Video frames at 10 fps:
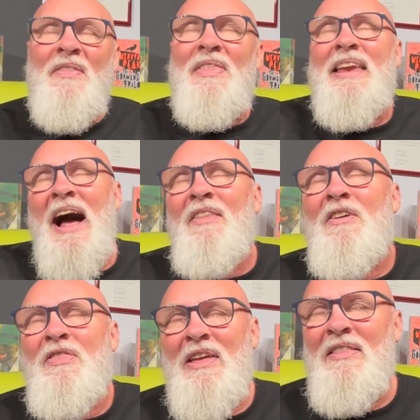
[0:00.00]
The
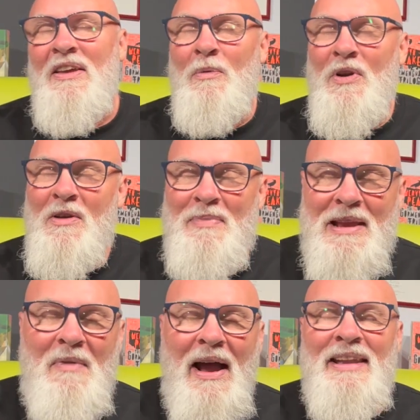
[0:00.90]
other thing that would have
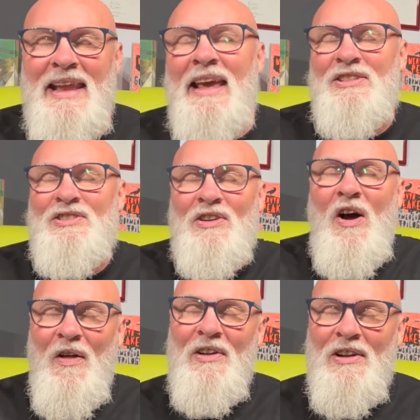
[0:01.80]
been my next
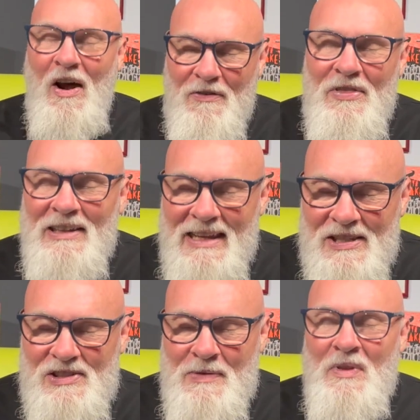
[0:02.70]
off the
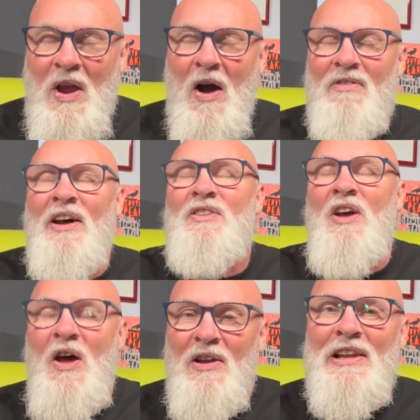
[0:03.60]
list of an
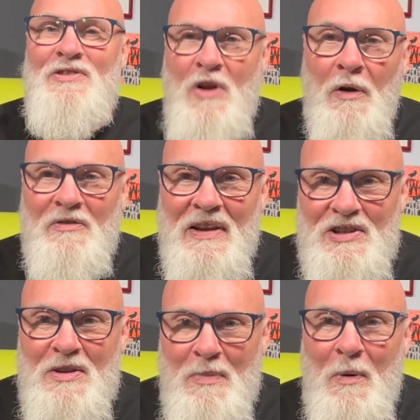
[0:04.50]
early
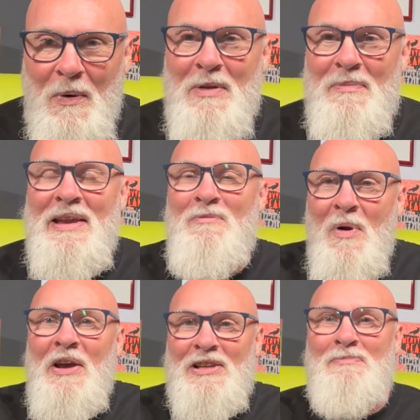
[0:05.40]
non-fiction book would have been
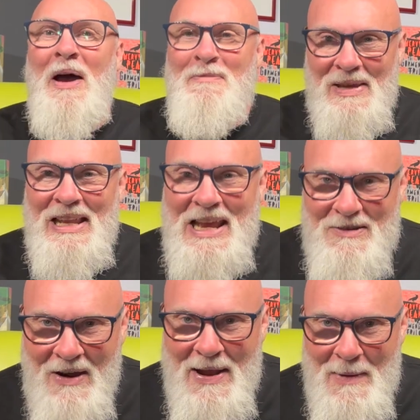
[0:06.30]
works by Billy
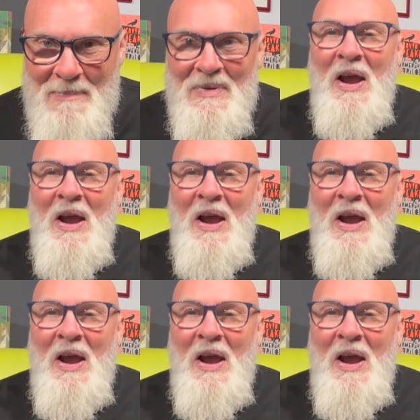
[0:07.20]
Graham.